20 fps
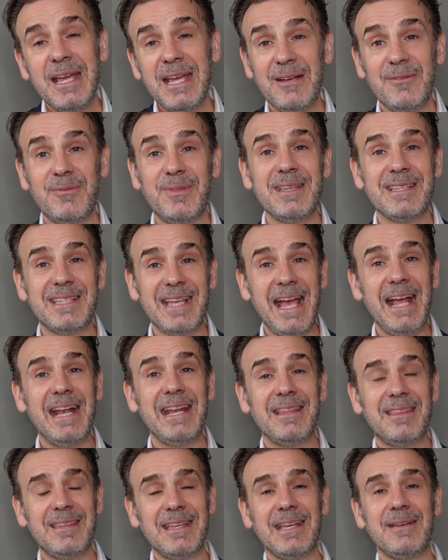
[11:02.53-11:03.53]
If there's
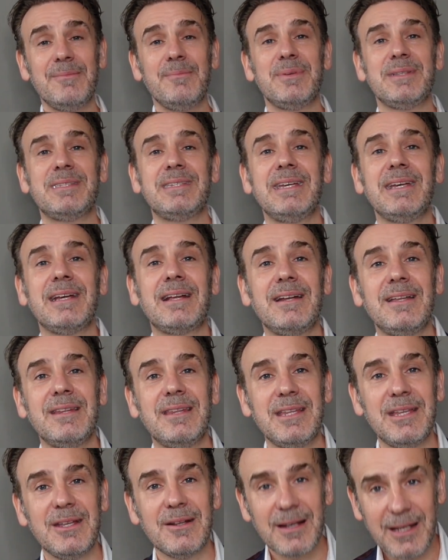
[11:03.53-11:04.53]
anything in particular
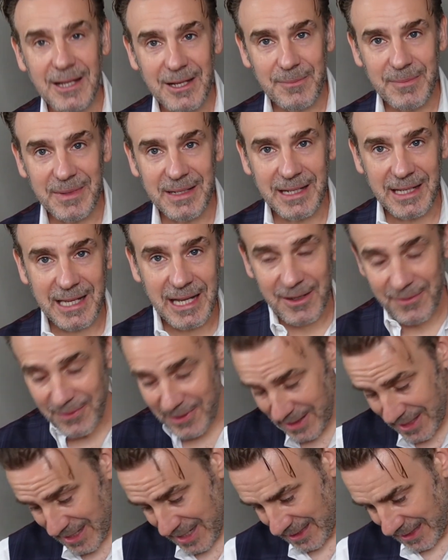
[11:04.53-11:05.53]
that you'd like me to
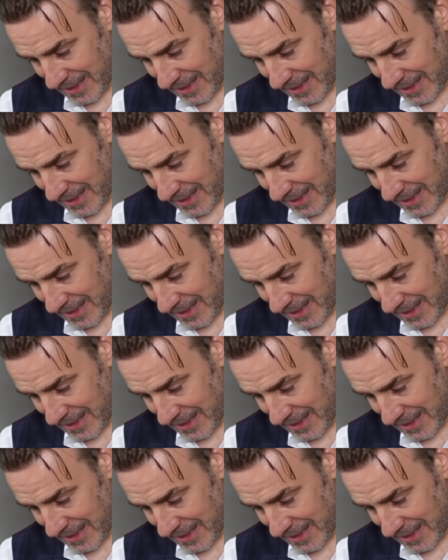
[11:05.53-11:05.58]
cover,